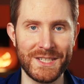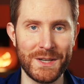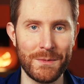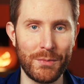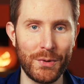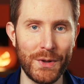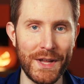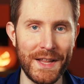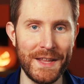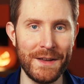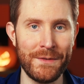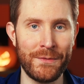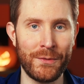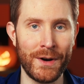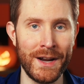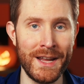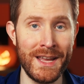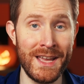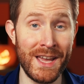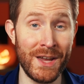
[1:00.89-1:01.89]
It's completely
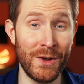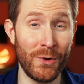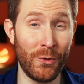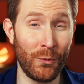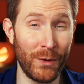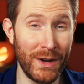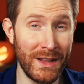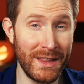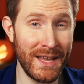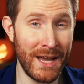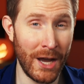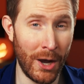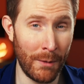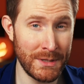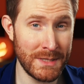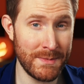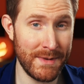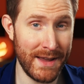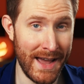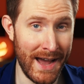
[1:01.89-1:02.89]
free, it really
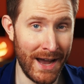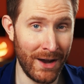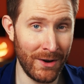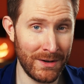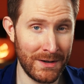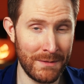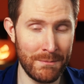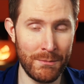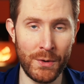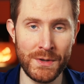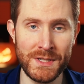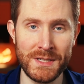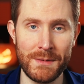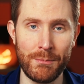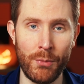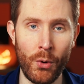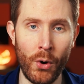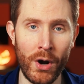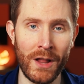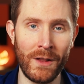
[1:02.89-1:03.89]
helps me out, and most
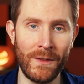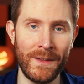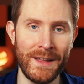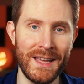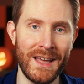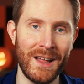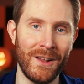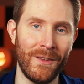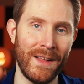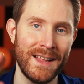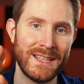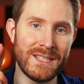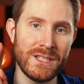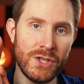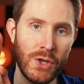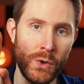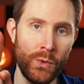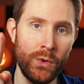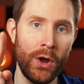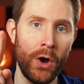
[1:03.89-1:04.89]
importantly, it lets
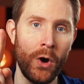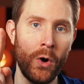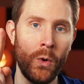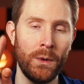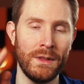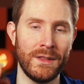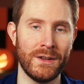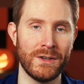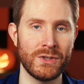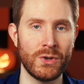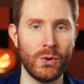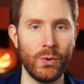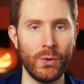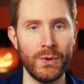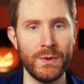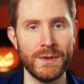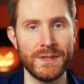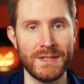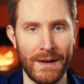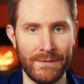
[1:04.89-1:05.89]
you know when there's cool
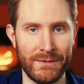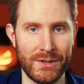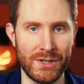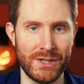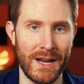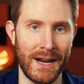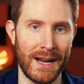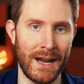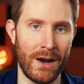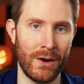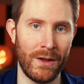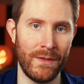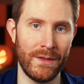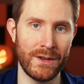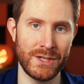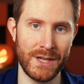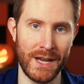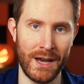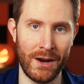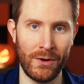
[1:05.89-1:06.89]
new stuff to check out on the
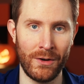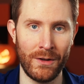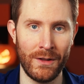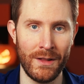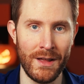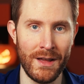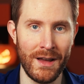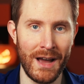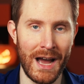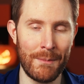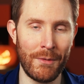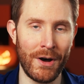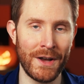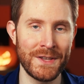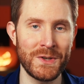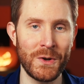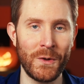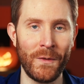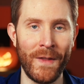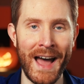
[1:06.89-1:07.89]
channel. I'm
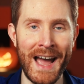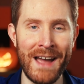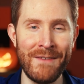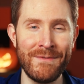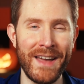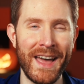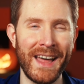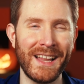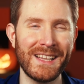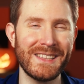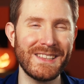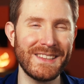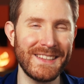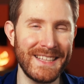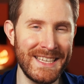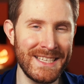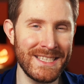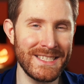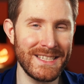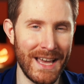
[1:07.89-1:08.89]
also live at
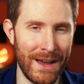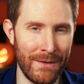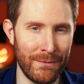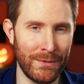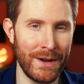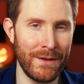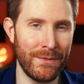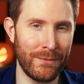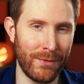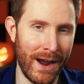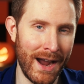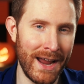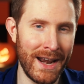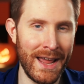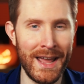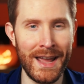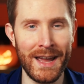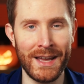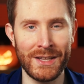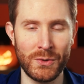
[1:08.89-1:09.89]
least every
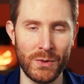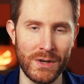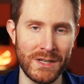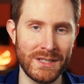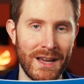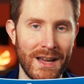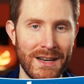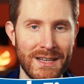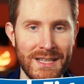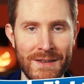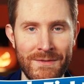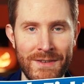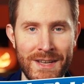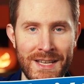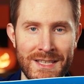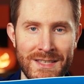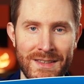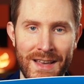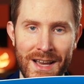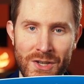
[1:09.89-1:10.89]
Friday at
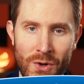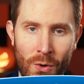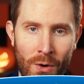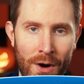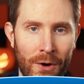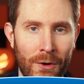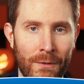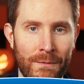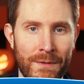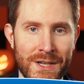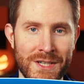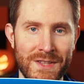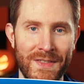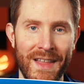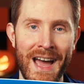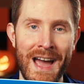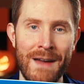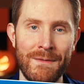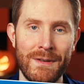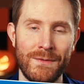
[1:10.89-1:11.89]
twitch.tv/oraclefish
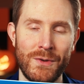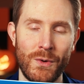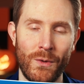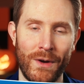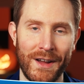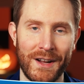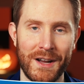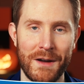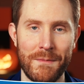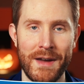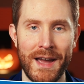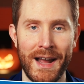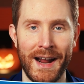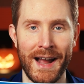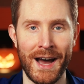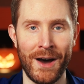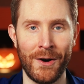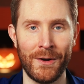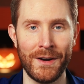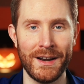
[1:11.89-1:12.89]
live if you want to come hang
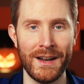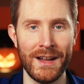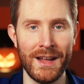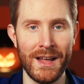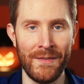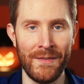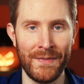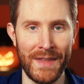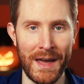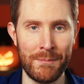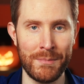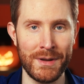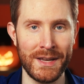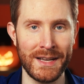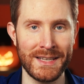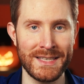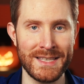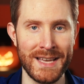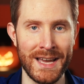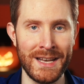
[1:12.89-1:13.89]
out. That
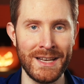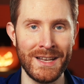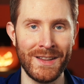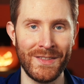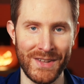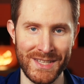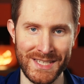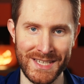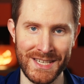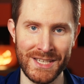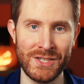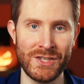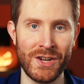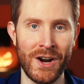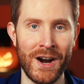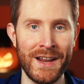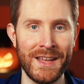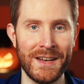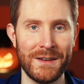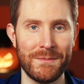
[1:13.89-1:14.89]
being said, let's get
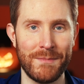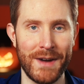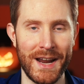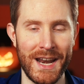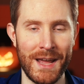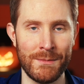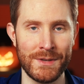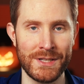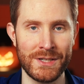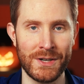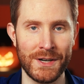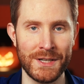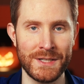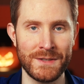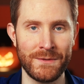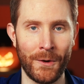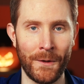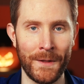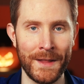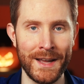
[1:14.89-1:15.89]
started. My name is
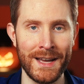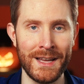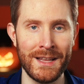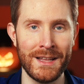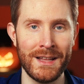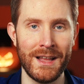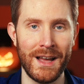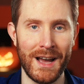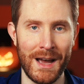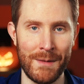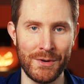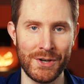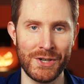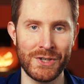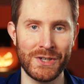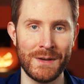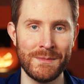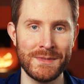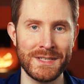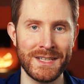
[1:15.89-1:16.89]
Chris Folea. I'm your
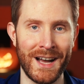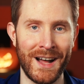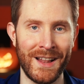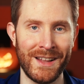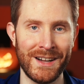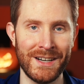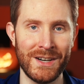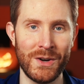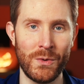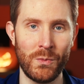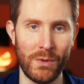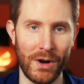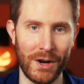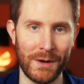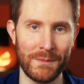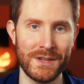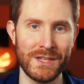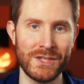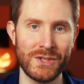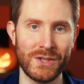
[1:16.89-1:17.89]
stream scholar.
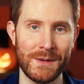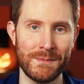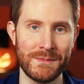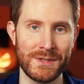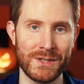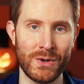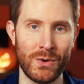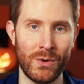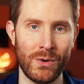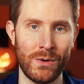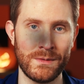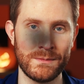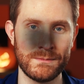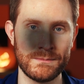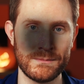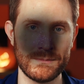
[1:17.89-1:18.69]
Welcome to Stream School.